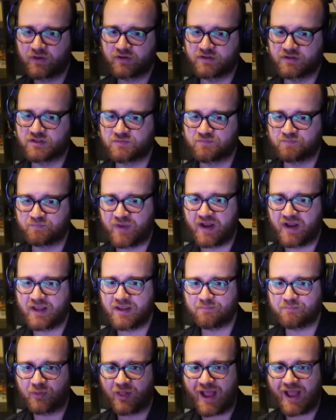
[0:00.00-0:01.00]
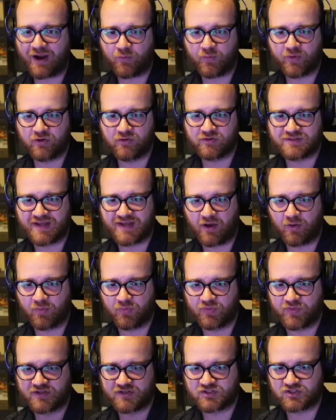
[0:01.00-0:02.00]
Because getting Black Widow
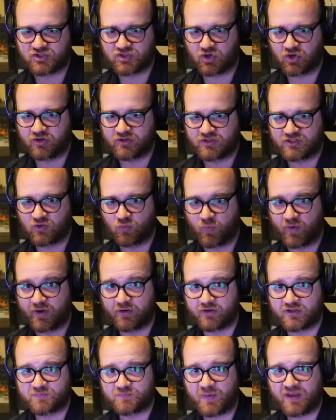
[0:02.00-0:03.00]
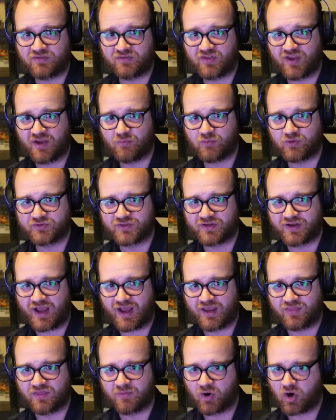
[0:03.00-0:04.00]
down this turn to Widow's Bite them will
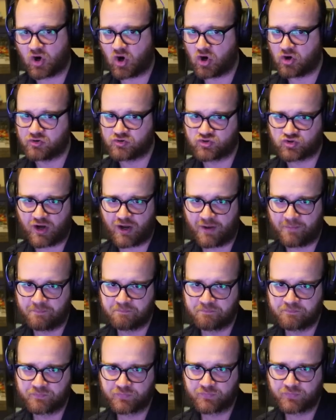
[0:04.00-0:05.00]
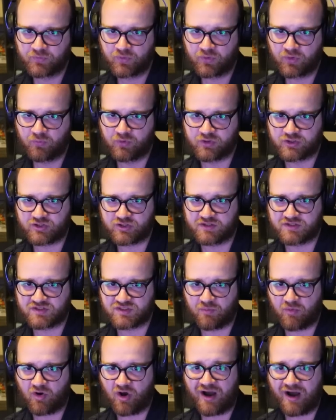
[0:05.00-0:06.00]
deny them a card draw, which cuts
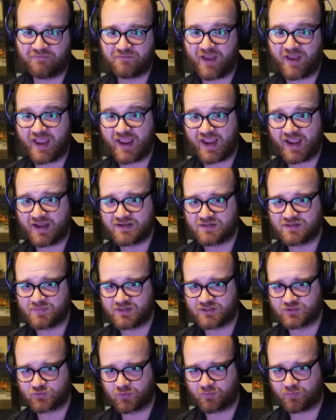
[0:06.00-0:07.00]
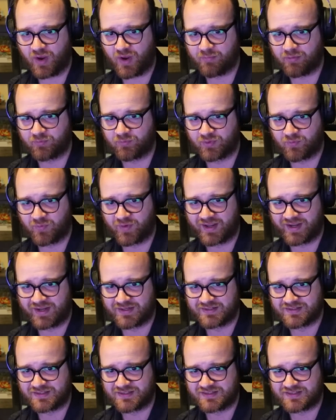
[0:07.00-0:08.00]
them off, and it means we're probably winning
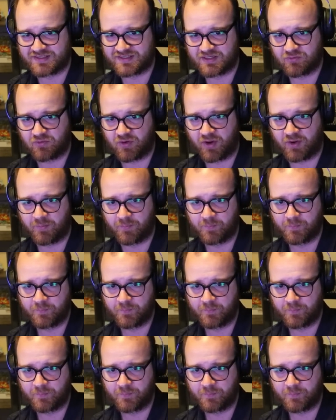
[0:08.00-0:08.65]
in DC, right?